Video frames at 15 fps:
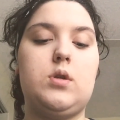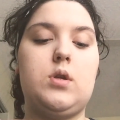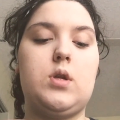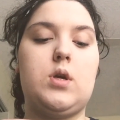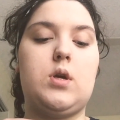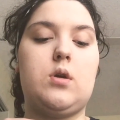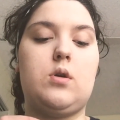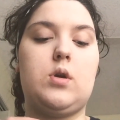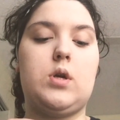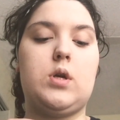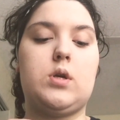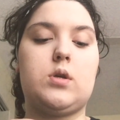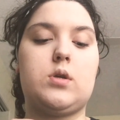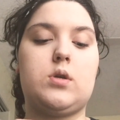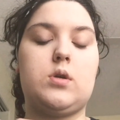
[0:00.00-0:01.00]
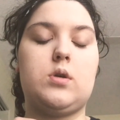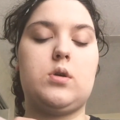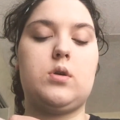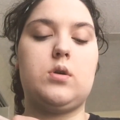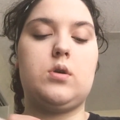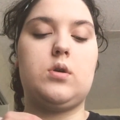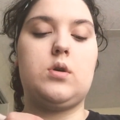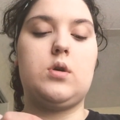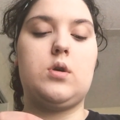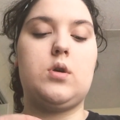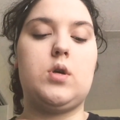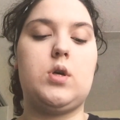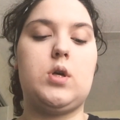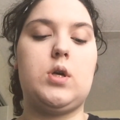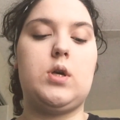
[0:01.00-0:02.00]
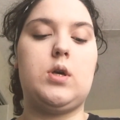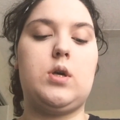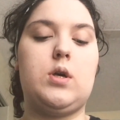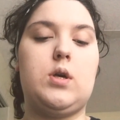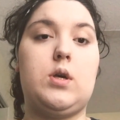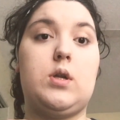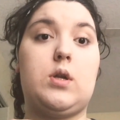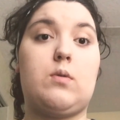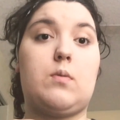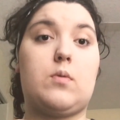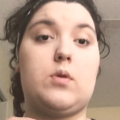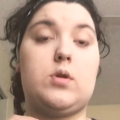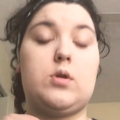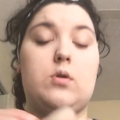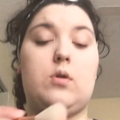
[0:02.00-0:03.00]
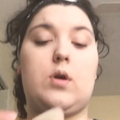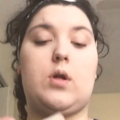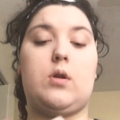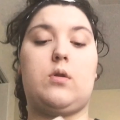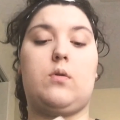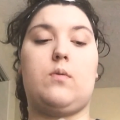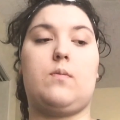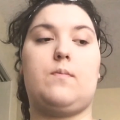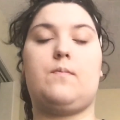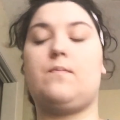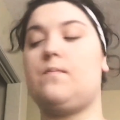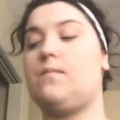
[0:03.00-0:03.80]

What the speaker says: generic. And now I'm going to show you how to do